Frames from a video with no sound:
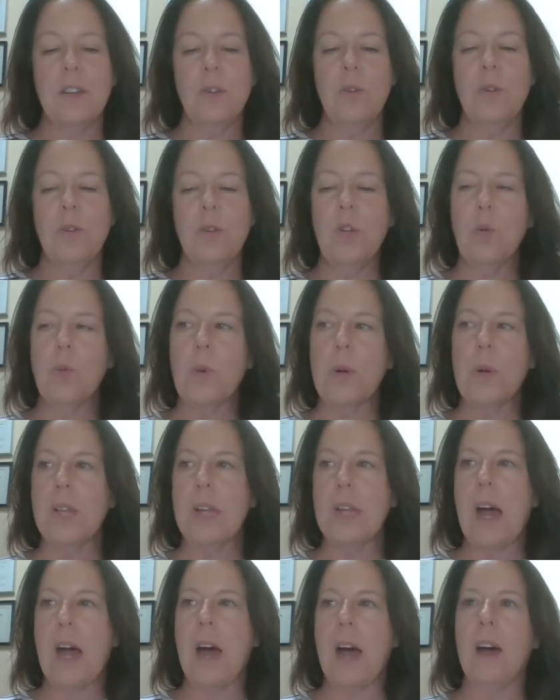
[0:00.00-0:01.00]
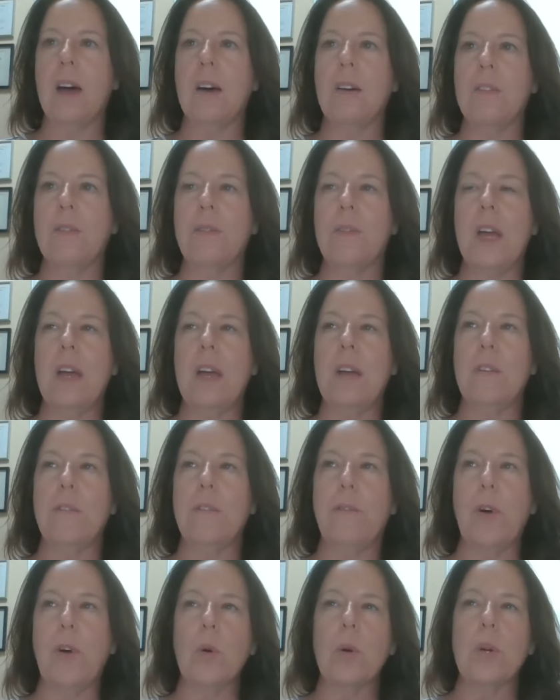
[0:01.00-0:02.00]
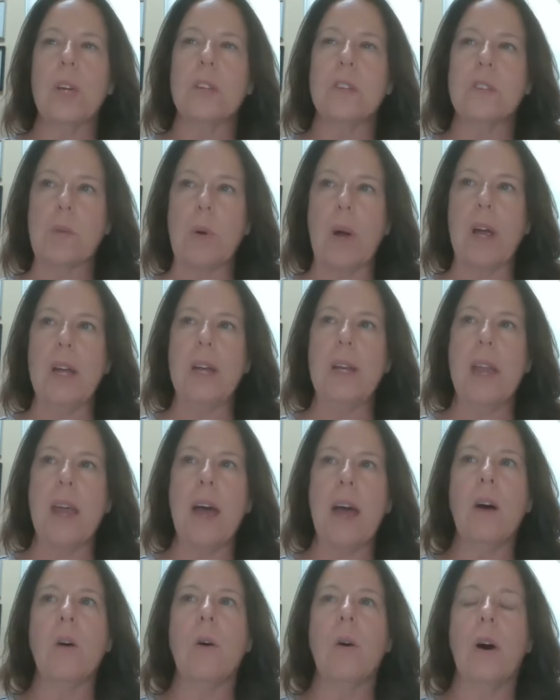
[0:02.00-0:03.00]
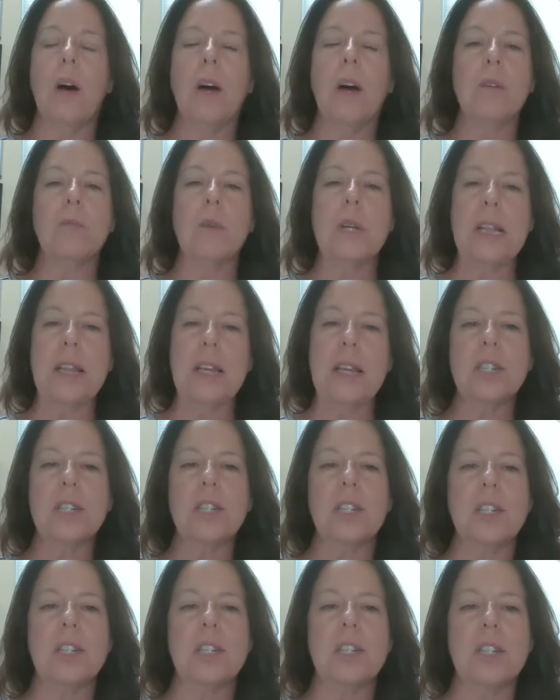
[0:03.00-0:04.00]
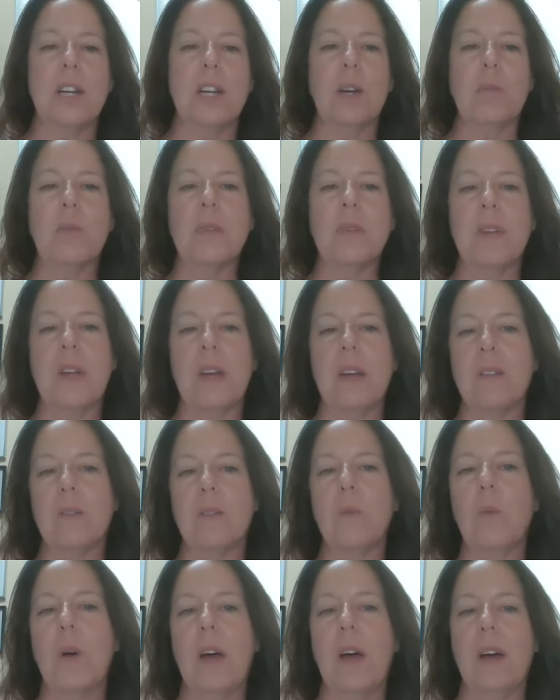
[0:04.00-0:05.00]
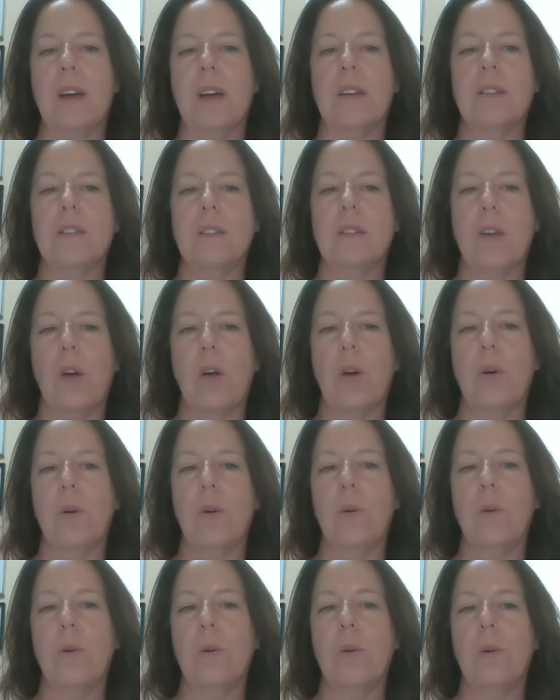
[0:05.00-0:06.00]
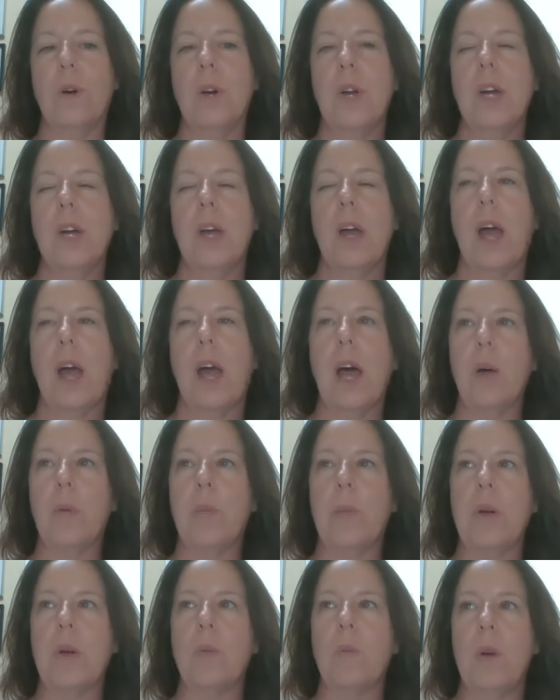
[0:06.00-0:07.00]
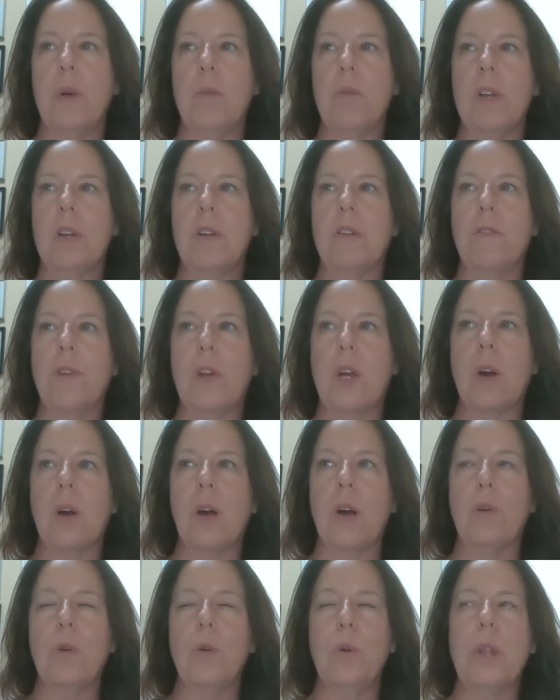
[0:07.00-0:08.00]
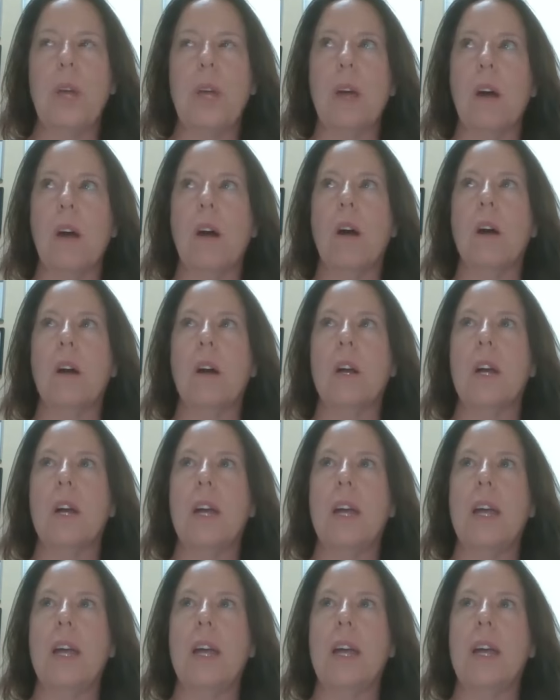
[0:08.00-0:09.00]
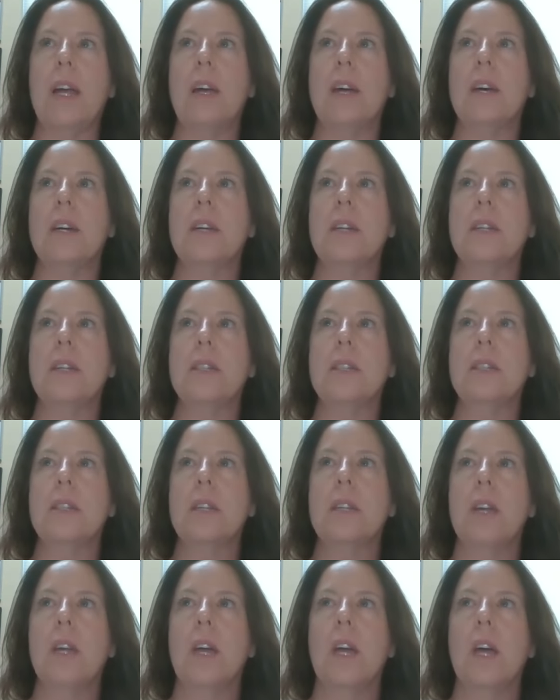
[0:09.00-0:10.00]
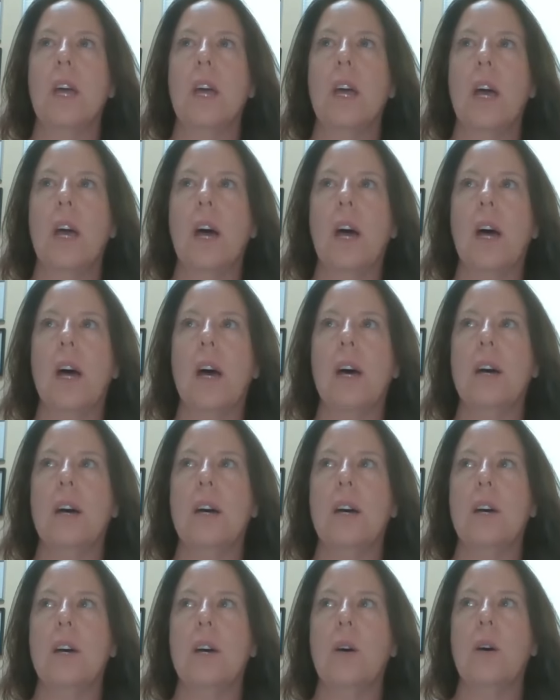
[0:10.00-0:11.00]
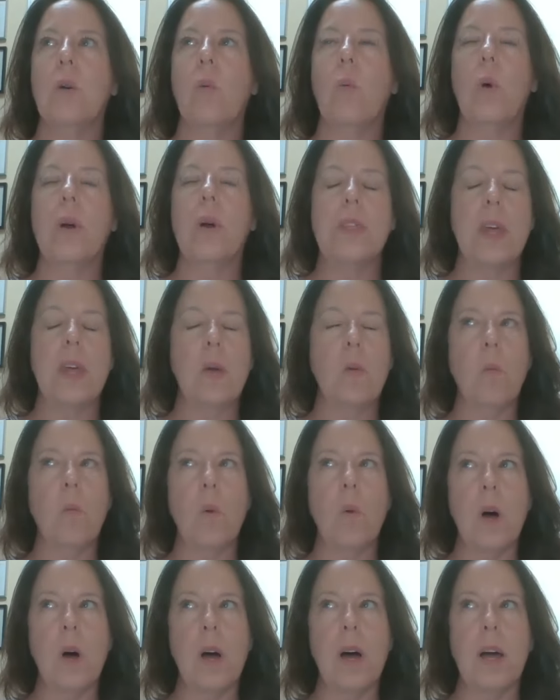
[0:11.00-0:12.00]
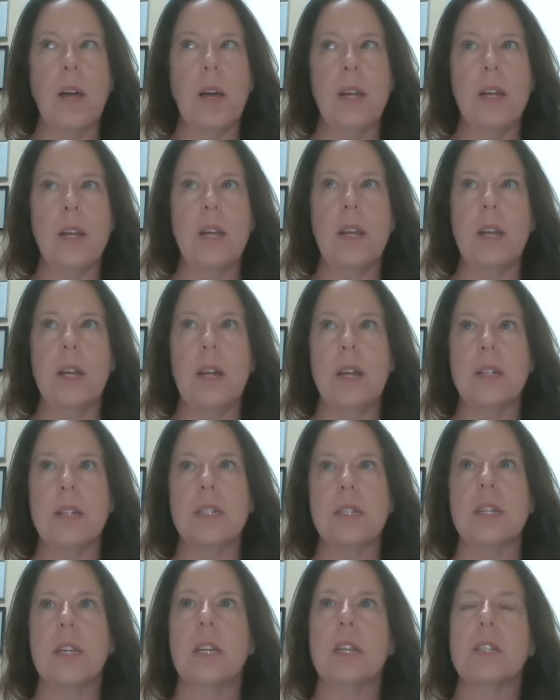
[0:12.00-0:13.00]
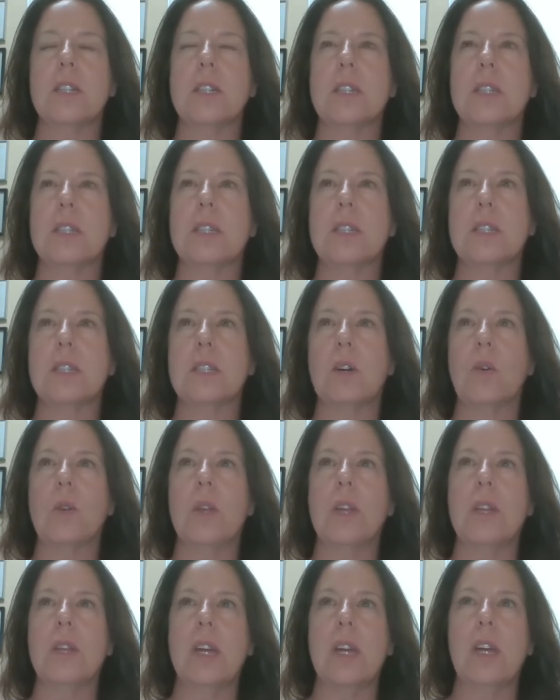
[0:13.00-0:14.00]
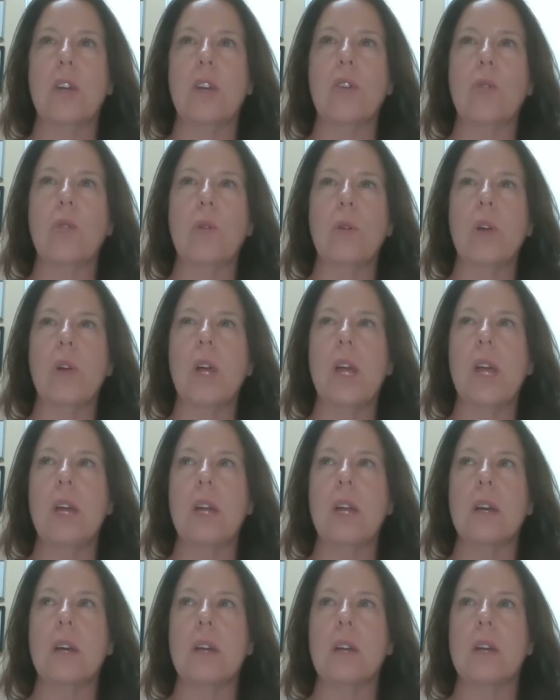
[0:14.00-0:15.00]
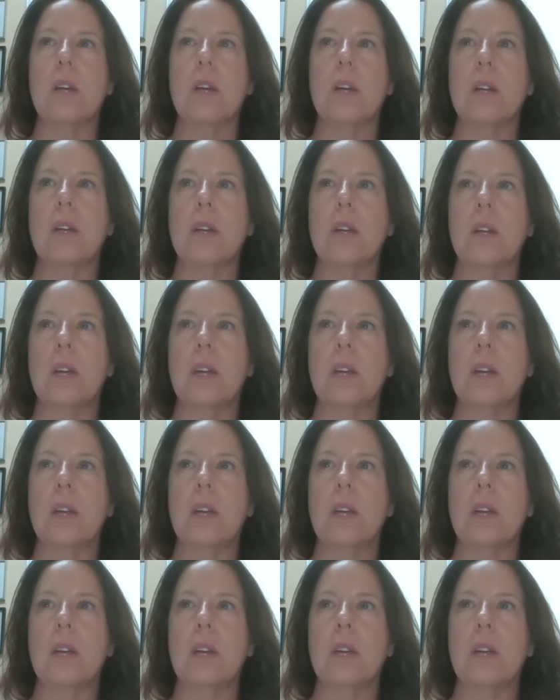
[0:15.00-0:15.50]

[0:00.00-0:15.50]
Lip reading: you really have a focus right now on relationships as well. So helping women to figure out who they are and what they want so that they can create a